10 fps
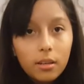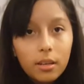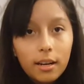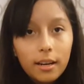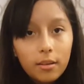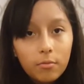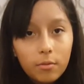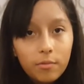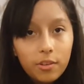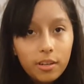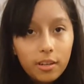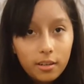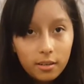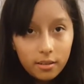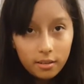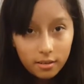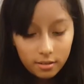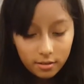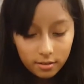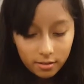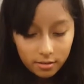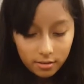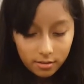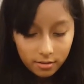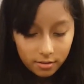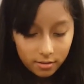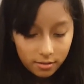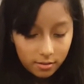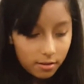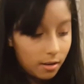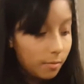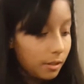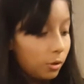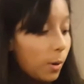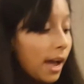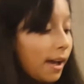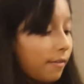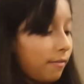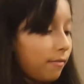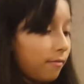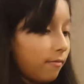Can I add one more? Mm-hmm. I'm going to do half.